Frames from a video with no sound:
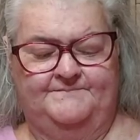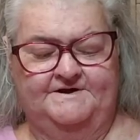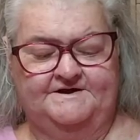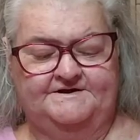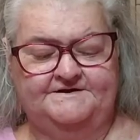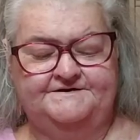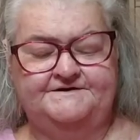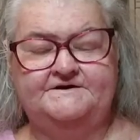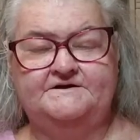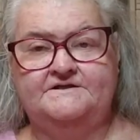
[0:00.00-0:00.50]

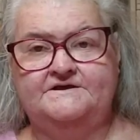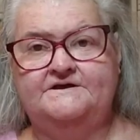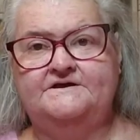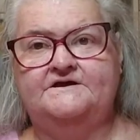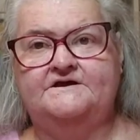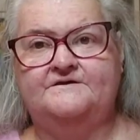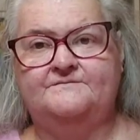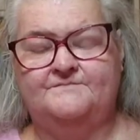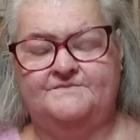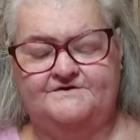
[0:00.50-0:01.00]
Piccadilly,
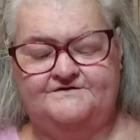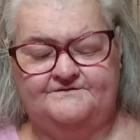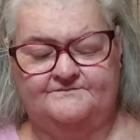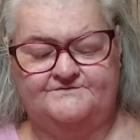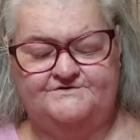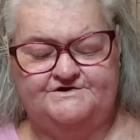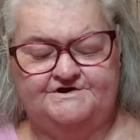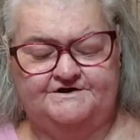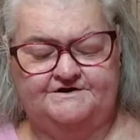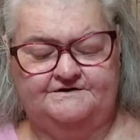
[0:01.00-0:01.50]
and getting me
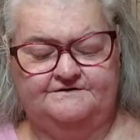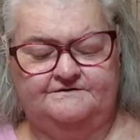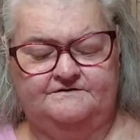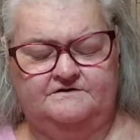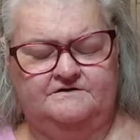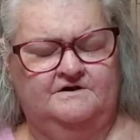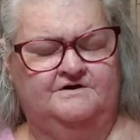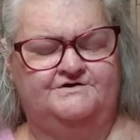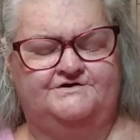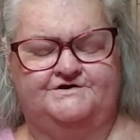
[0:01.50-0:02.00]
some chicken,
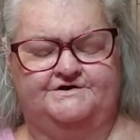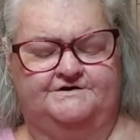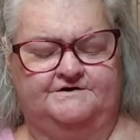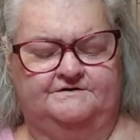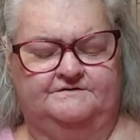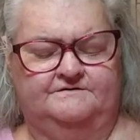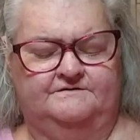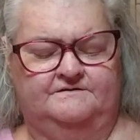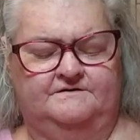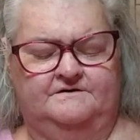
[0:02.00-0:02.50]
not
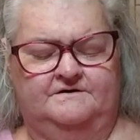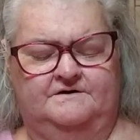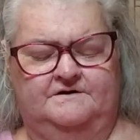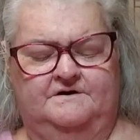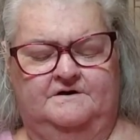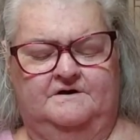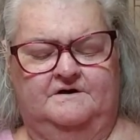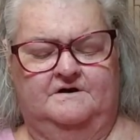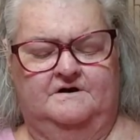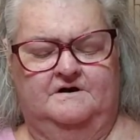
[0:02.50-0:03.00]
chicken,
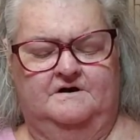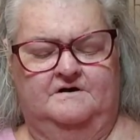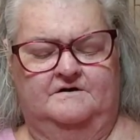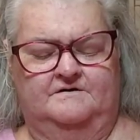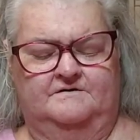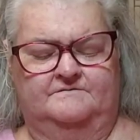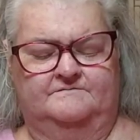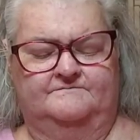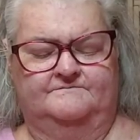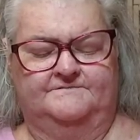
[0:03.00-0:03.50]

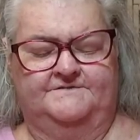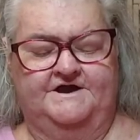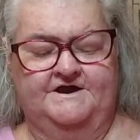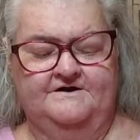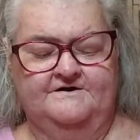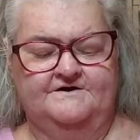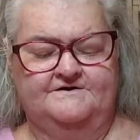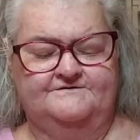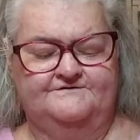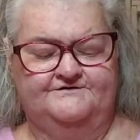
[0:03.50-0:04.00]

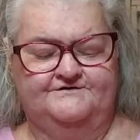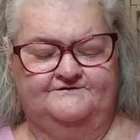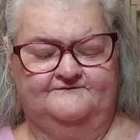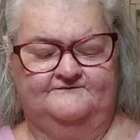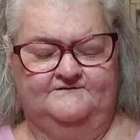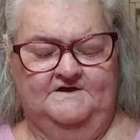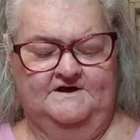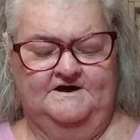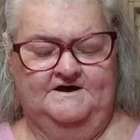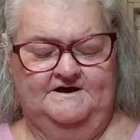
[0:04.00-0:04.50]
carrot
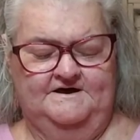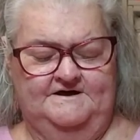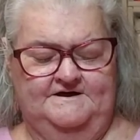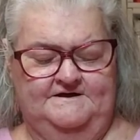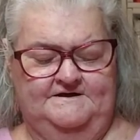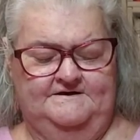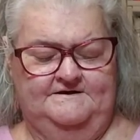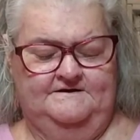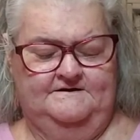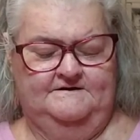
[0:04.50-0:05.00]

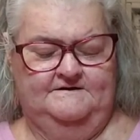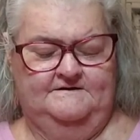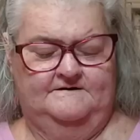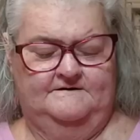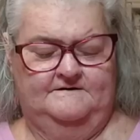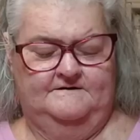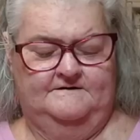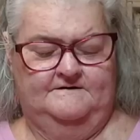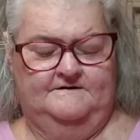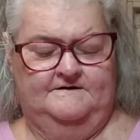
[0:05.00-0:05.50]
souffle,
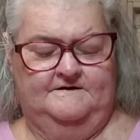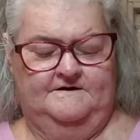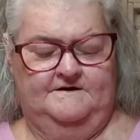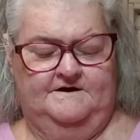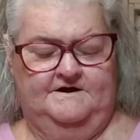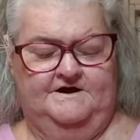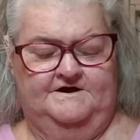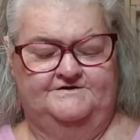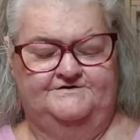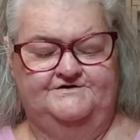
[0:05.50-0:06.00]

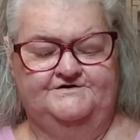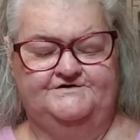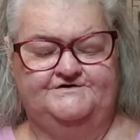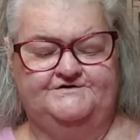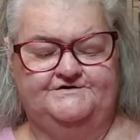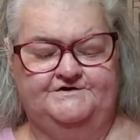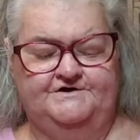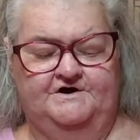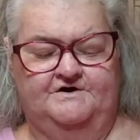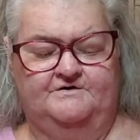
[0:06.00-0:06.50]
and
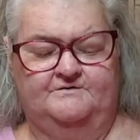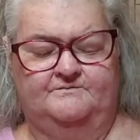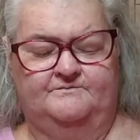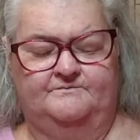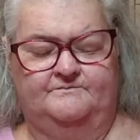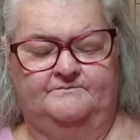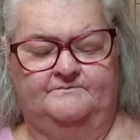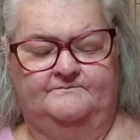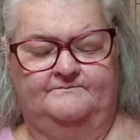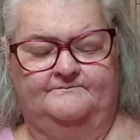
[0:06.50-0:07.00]
just, you know,
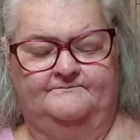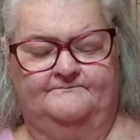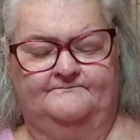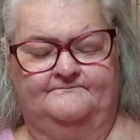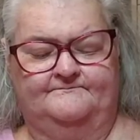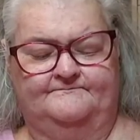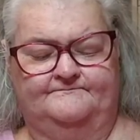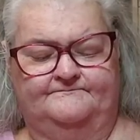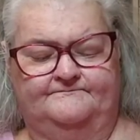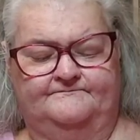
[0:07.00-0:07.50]

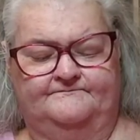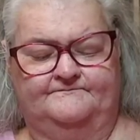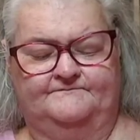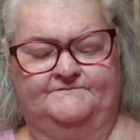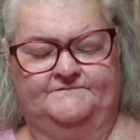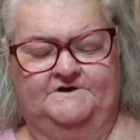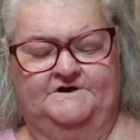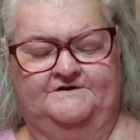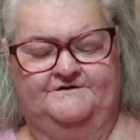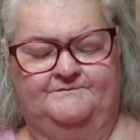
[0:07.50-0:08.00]

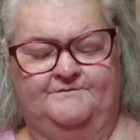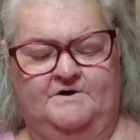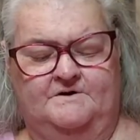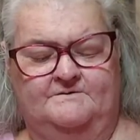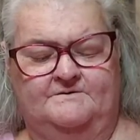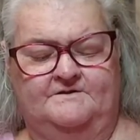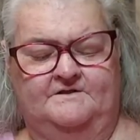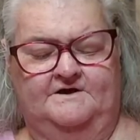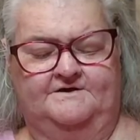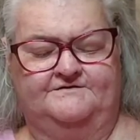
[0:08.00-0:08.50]
that's
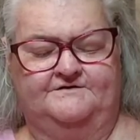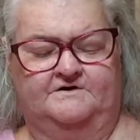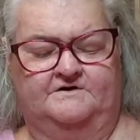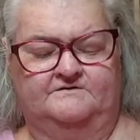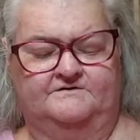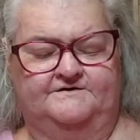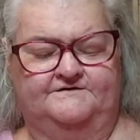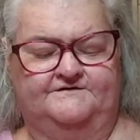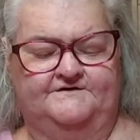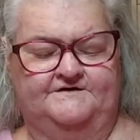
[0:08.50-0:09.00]
probably like the
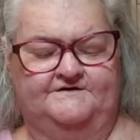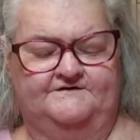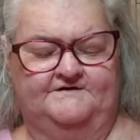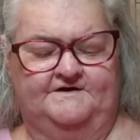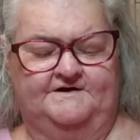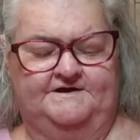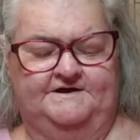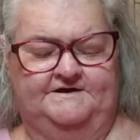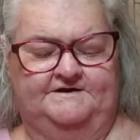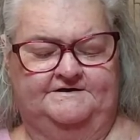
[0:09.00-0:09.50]
only things
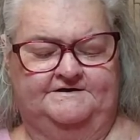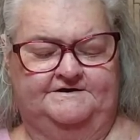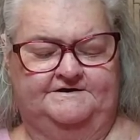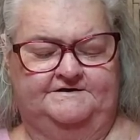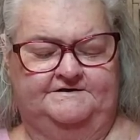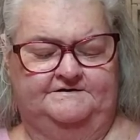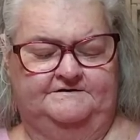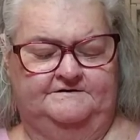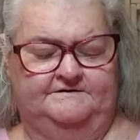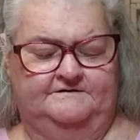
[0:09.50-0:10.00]
I can
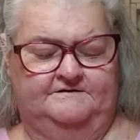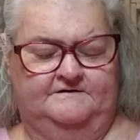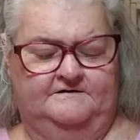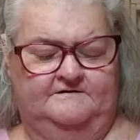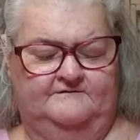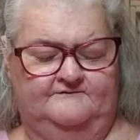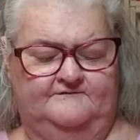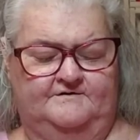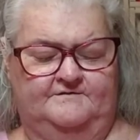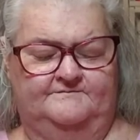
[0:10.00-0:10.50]
eat
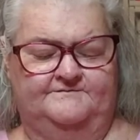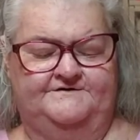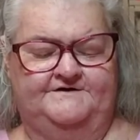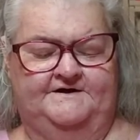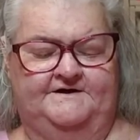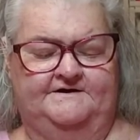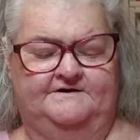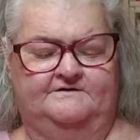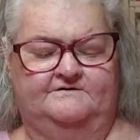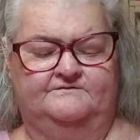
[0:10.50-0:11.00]
from
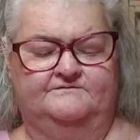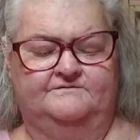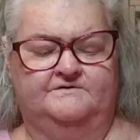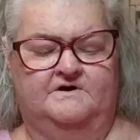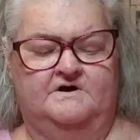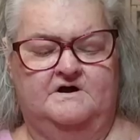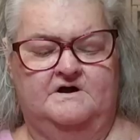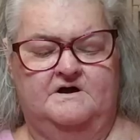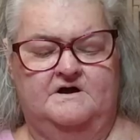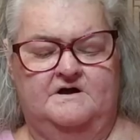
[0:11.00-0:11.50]
town.
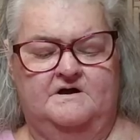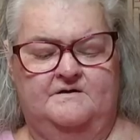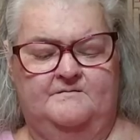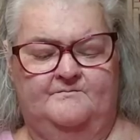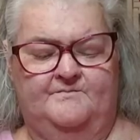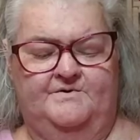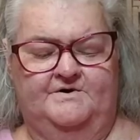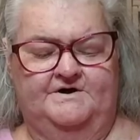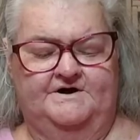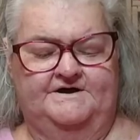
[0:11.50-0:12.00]

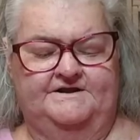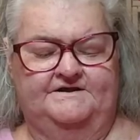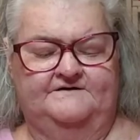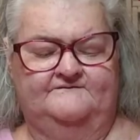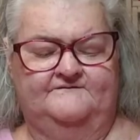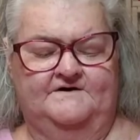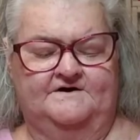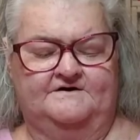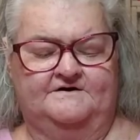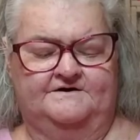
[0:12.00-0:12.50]
But
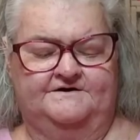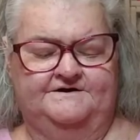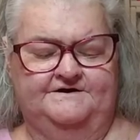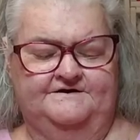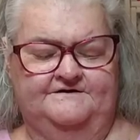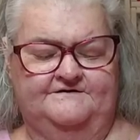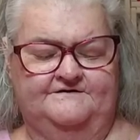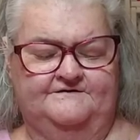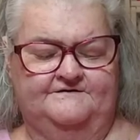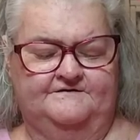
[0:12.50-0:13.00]
if I could
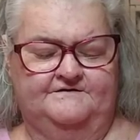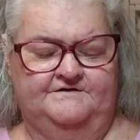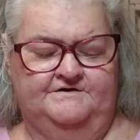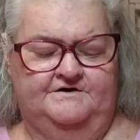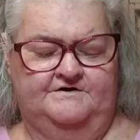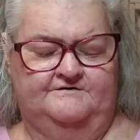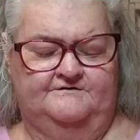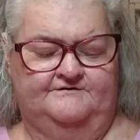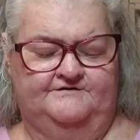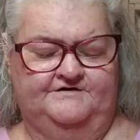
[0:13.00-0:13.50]
get, you
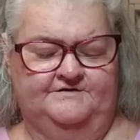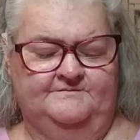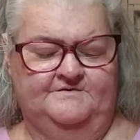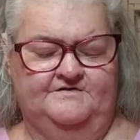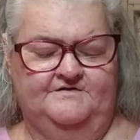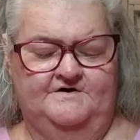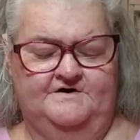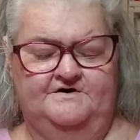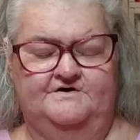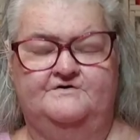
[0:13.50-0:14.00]
know, some
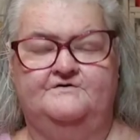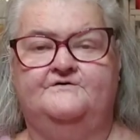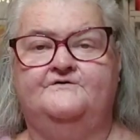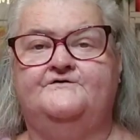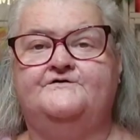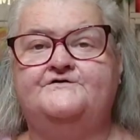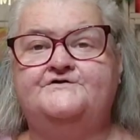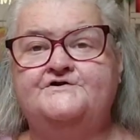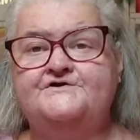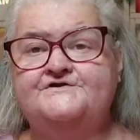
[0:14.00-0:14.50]
of
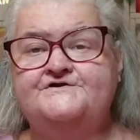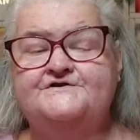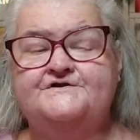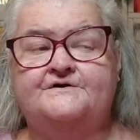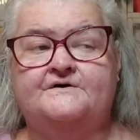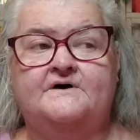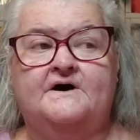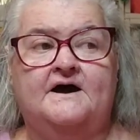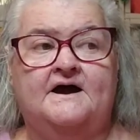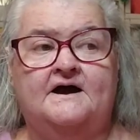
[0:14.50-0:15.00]
those just
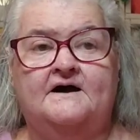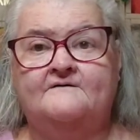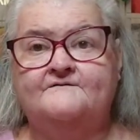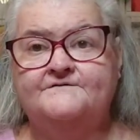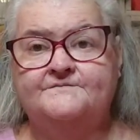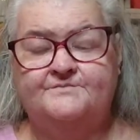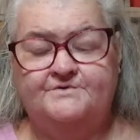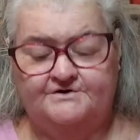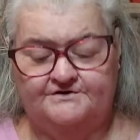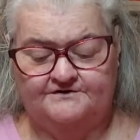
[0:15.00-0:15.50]
to have
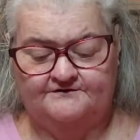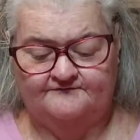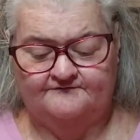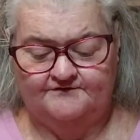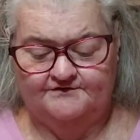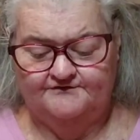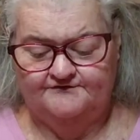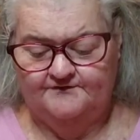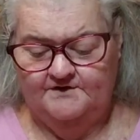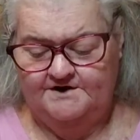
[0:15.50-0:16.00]
to put in the
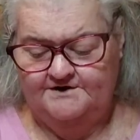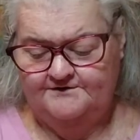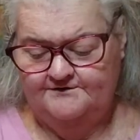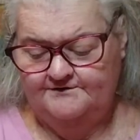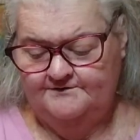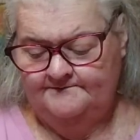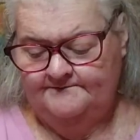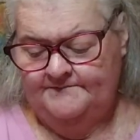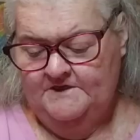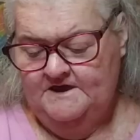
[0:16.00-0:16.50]

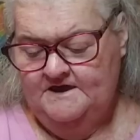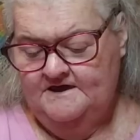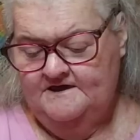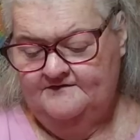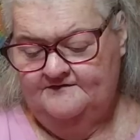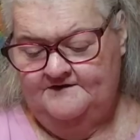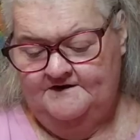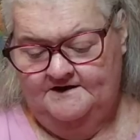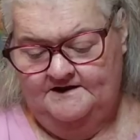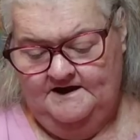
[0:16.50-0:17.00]
refrigerator
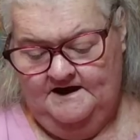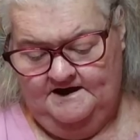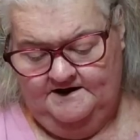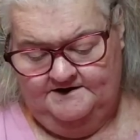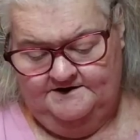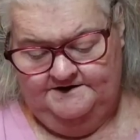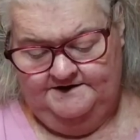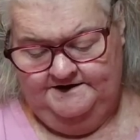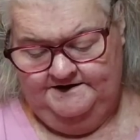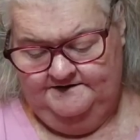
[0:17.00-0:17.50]
that I
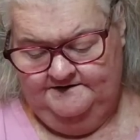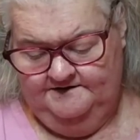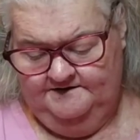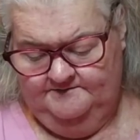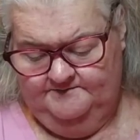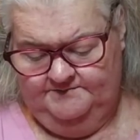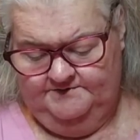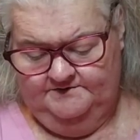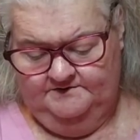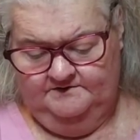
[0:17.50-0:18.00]
could heat
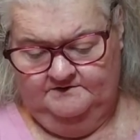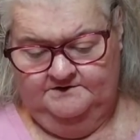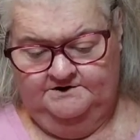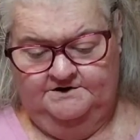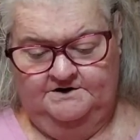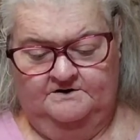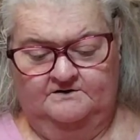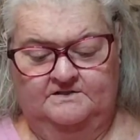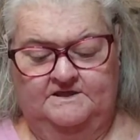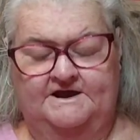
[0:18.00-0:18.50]
up, you
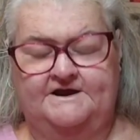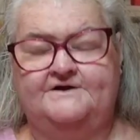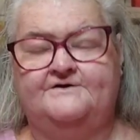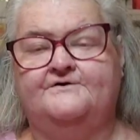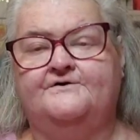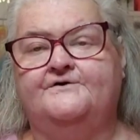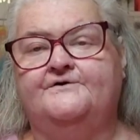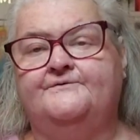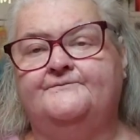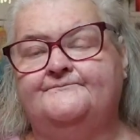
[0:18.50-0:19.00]
know,
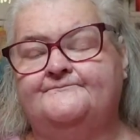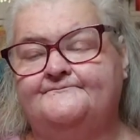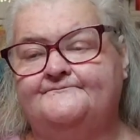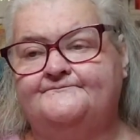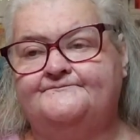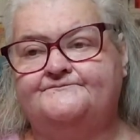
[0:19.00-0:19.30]
later